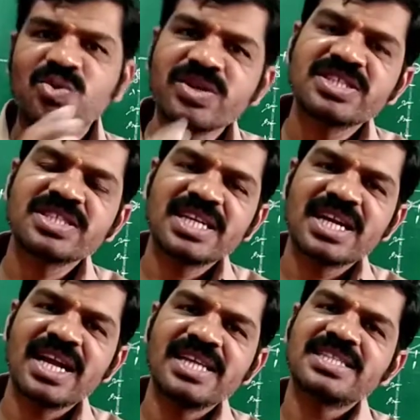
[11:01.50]
coincident
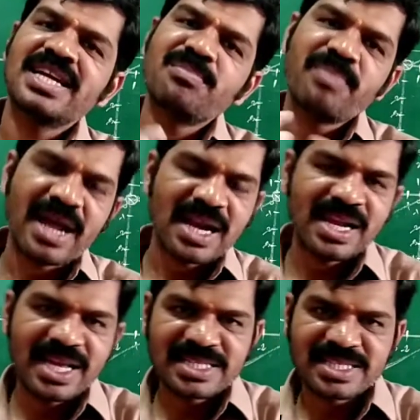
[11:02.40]
lines and
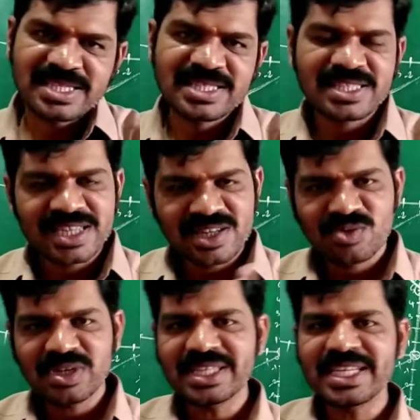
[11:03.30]
parallel lines. These
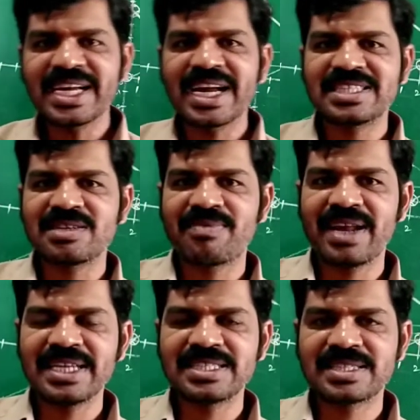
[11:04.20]
are the three kinds of
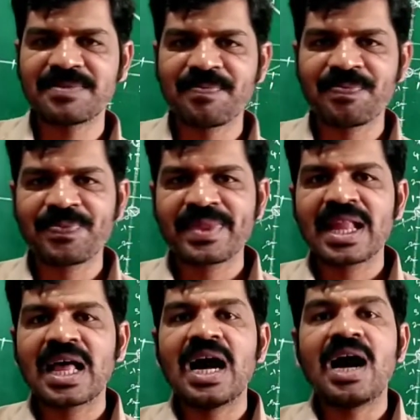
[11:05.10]
lines.
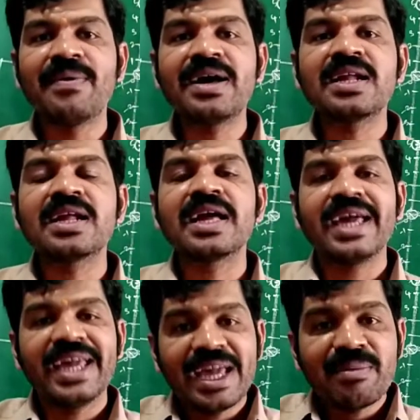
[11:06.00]

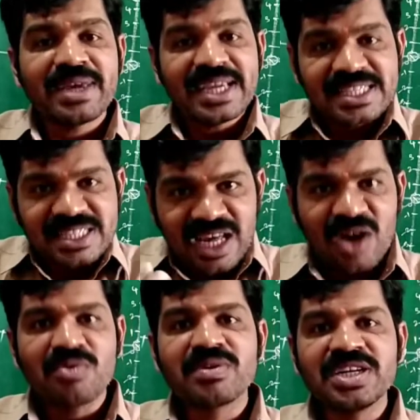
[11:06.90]
Our aim is
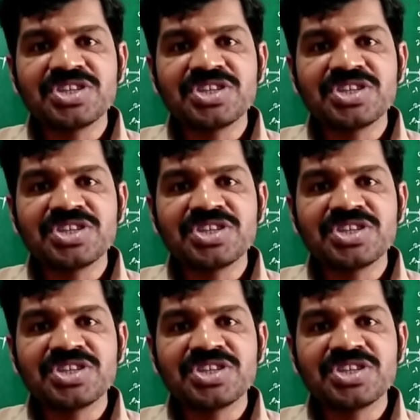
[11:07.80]
now to